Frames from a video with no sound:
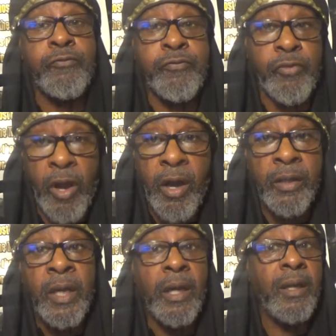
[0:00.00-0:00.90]
a
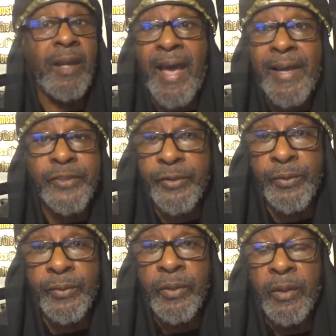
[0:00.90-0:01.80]
fraud, a lie to
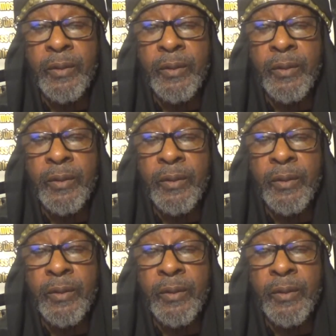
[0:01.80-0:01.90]
you,